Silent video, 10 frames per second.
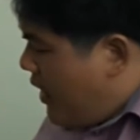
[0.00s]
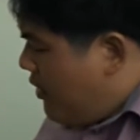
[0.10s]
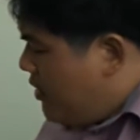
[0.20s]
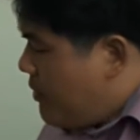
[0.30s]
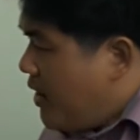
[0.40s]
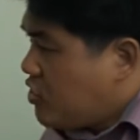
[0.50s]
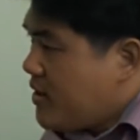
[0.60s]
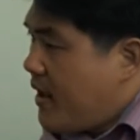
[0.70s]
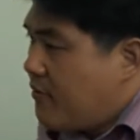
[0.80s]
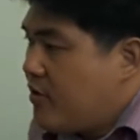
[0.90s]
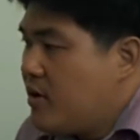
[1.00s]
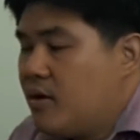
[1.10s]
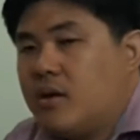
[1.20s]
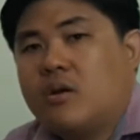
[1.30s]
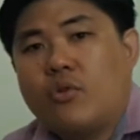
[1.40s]
ha- imagine
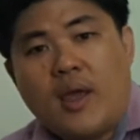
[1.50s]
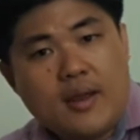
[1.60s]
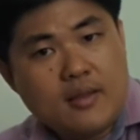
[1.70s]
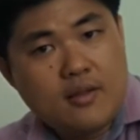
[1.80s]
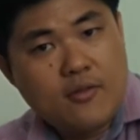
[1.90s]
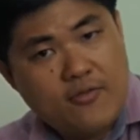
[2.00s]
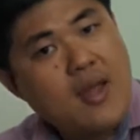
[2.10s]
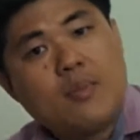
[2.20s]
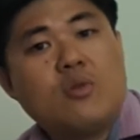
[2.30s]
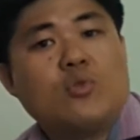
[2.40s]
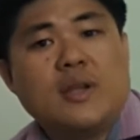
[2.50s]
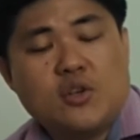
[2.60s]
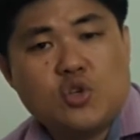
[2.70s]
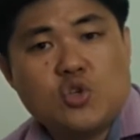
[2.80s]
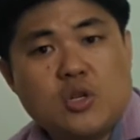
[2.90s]
having great family
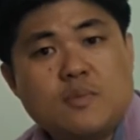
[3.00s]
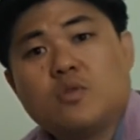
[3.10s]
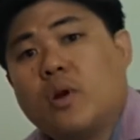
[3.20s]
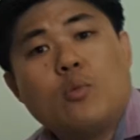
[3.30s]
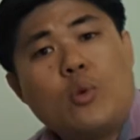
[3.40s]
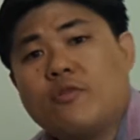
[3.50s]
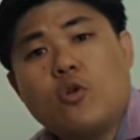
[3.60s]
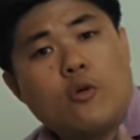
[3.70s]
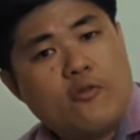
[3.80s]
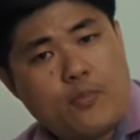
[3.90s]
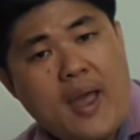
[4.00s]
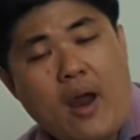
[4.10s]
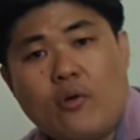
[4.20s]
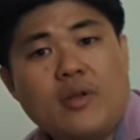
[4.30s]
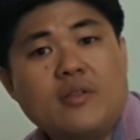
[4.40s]
relationships, right? With your
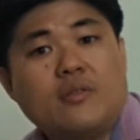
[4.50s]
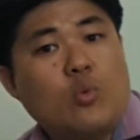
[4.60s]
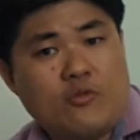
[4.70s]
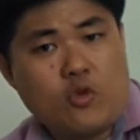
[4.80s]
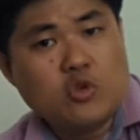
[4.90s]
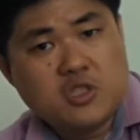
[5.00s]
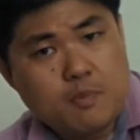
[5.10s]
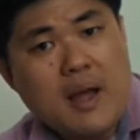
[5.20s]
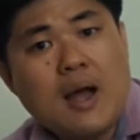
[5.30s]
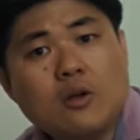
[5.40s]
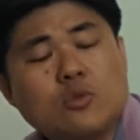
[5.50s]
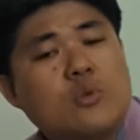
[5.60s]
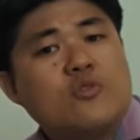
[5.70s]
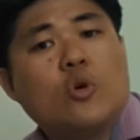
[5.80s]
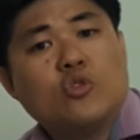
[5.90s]
parents, with your spouse,
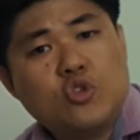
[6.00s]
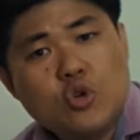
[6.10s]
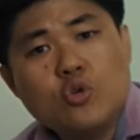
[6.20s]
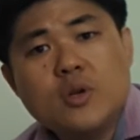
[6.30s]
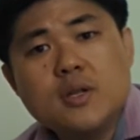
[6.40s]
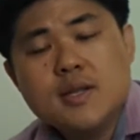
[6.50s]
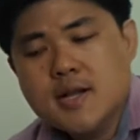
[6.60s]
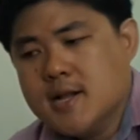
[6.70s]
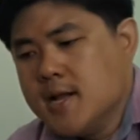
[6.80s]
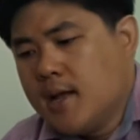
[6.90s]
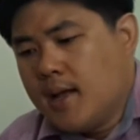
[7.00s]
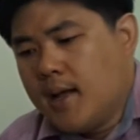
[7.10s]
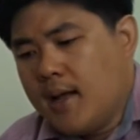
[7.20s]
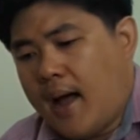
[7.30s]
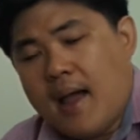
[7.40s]
with your children.
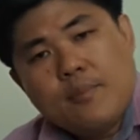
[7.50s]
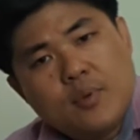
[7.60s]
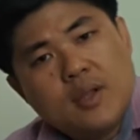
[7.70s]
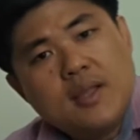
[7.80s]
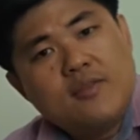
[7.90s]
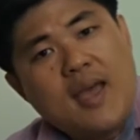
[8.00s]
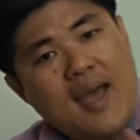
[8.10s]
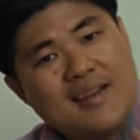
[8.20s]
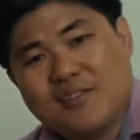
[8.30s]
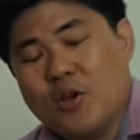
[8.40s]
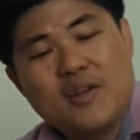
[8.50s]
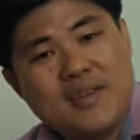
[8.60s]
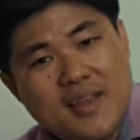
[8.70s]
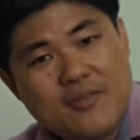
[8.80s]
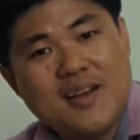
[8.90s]
I believe that is going
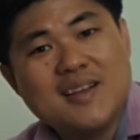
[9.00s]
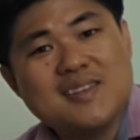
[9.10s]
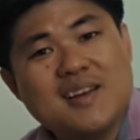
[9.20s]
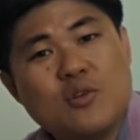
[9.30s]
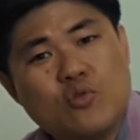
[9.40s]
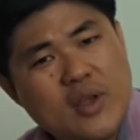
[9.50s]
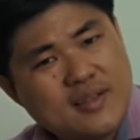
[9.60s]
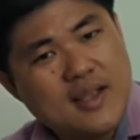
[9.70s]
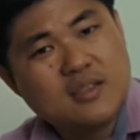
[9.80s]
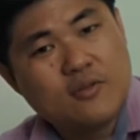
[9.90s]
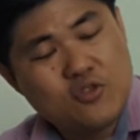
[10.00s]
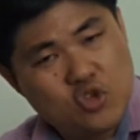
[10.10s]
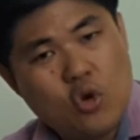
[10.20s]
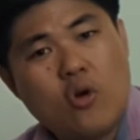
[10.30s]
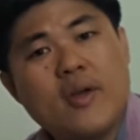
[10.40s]
to give us a great sense of
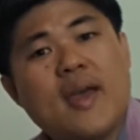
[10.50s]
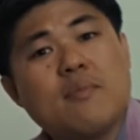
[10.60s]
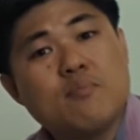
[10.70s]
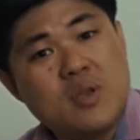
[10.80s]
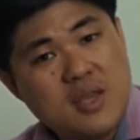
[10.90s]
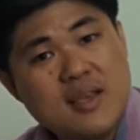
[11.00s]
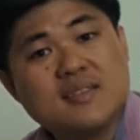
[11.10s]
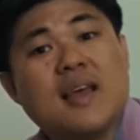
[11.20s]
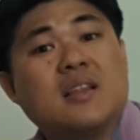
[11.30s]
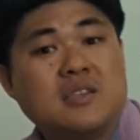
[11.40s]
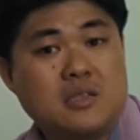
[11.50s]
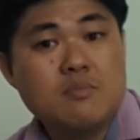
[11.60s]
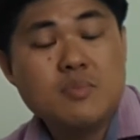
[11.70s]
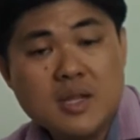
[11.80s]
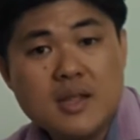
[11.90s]
joy and peace and
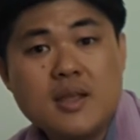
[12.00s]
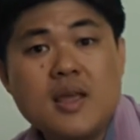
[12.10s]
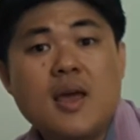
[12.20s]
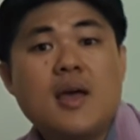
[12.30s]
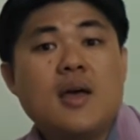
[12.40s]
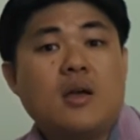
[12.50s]
stability,